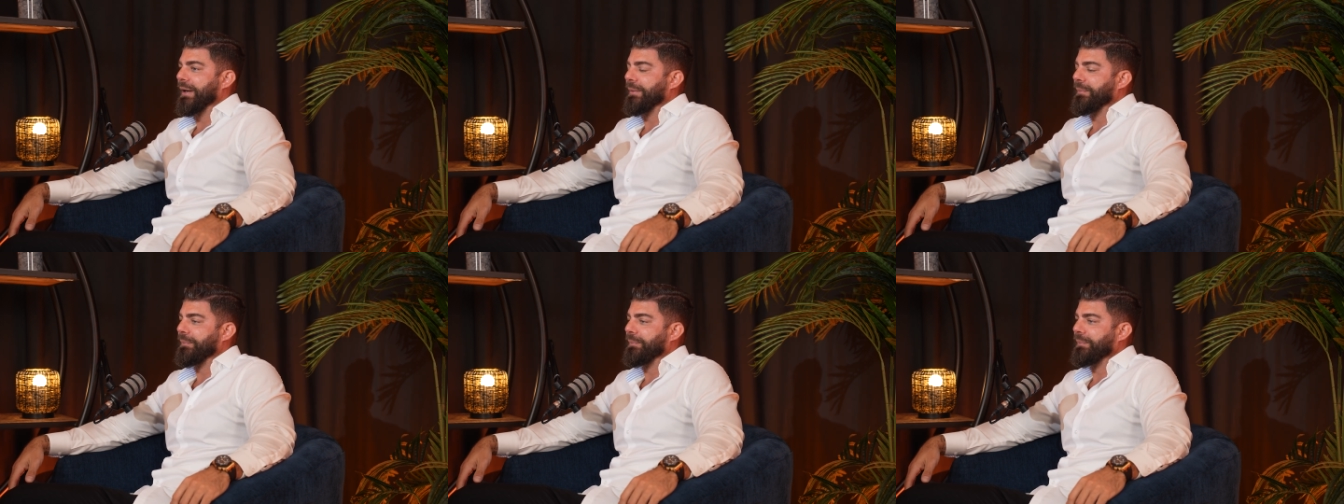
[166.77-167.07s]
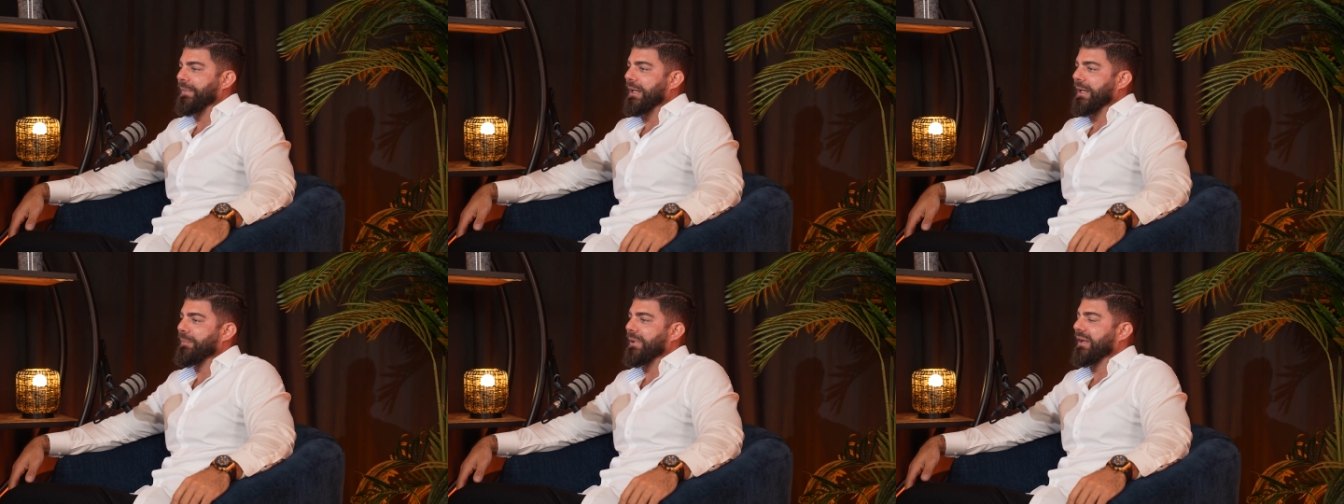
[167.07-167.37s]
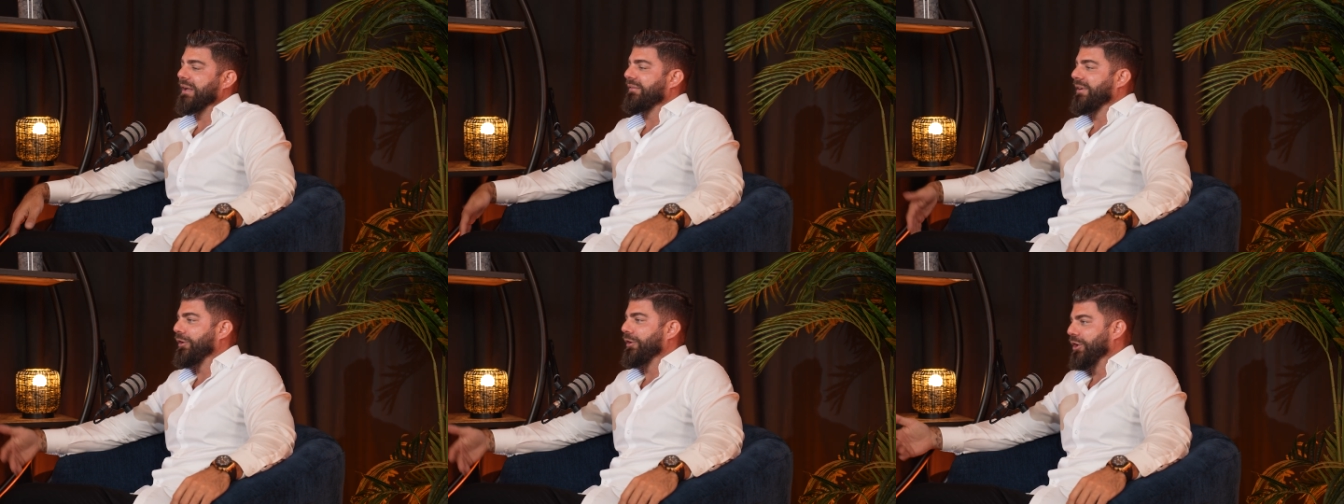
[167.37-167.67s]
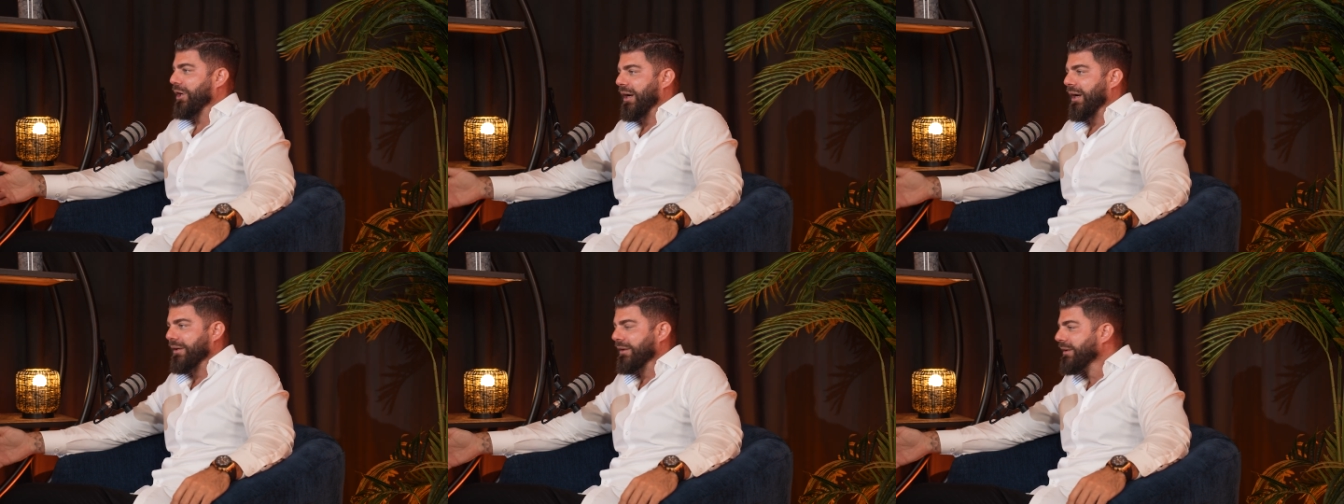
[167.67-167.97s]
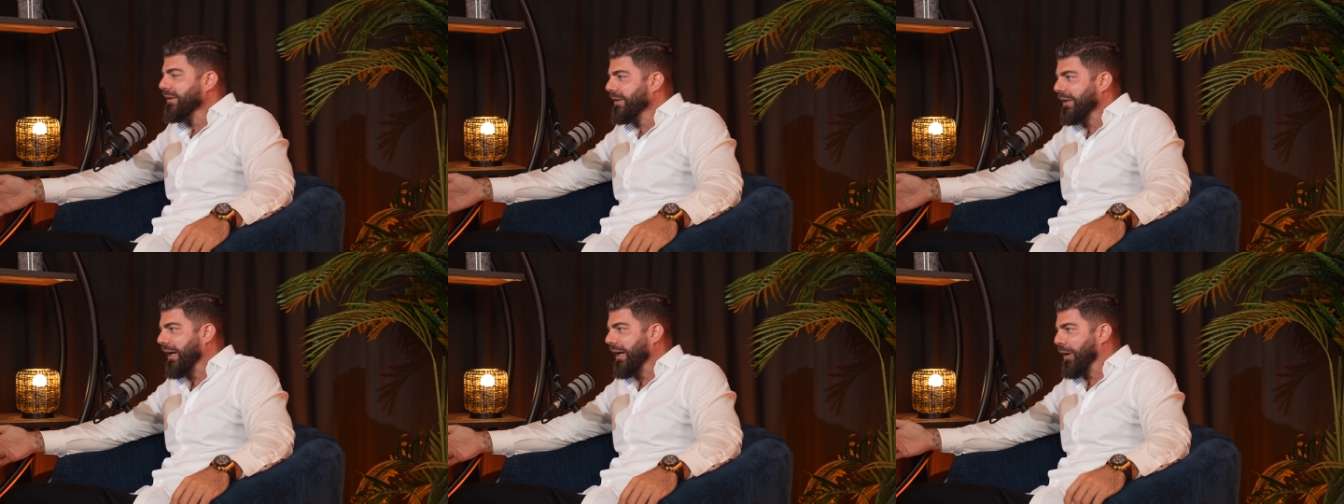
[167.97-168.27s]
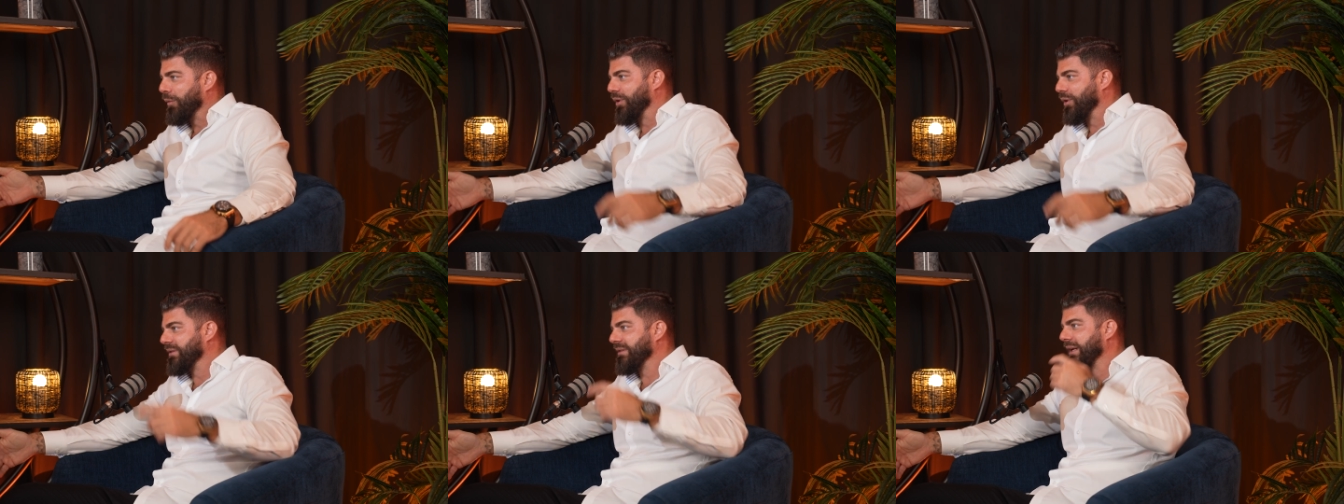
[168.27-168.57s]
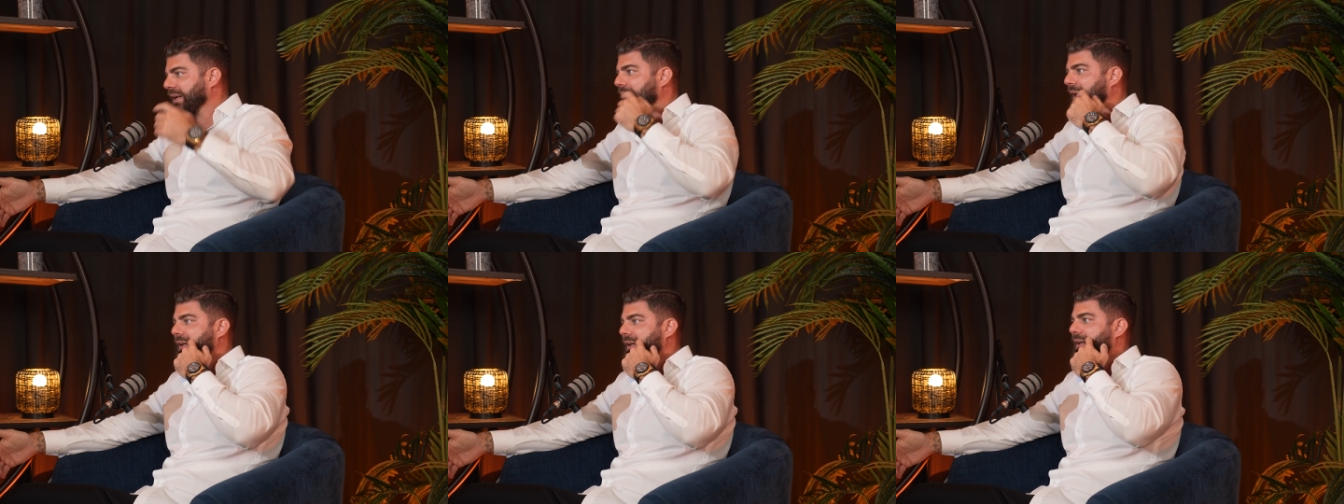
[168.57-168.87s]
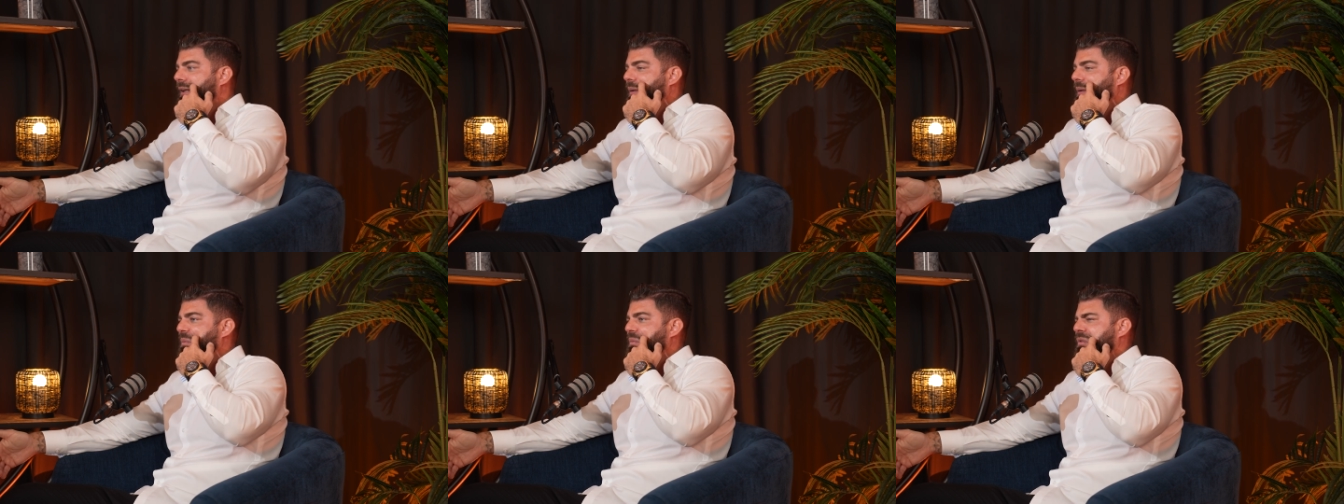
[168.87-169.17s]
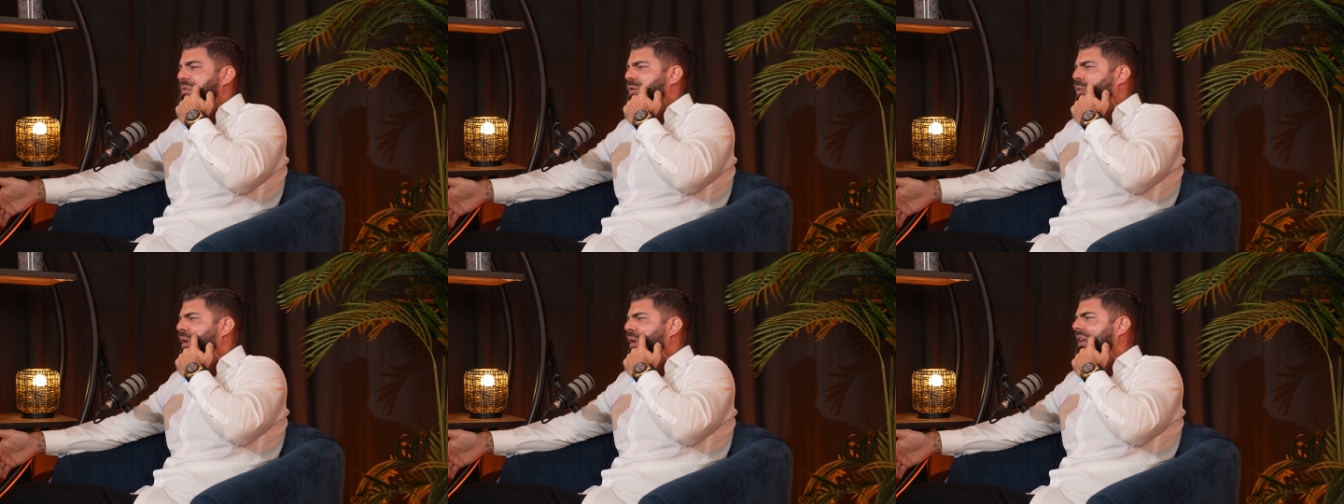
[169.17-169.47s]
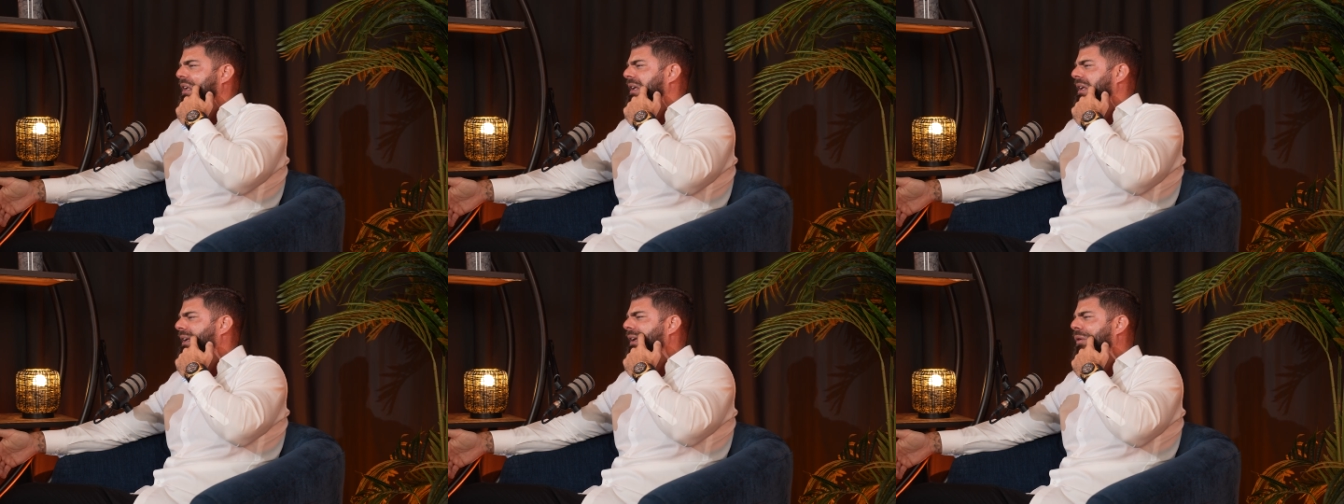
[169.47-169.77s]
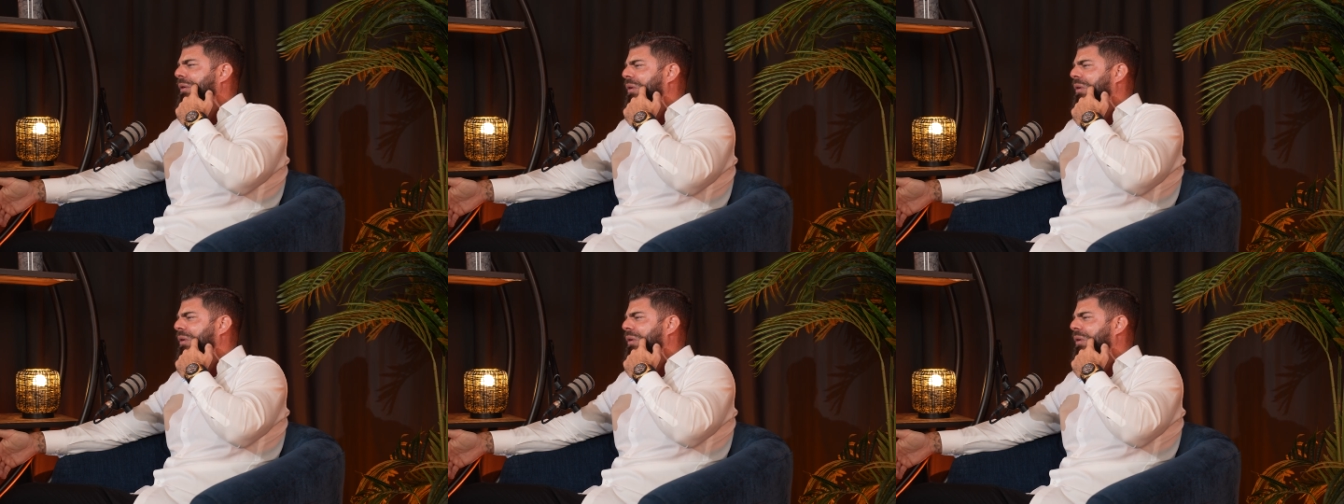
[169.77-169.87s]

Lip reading: Me being very young, I was like 20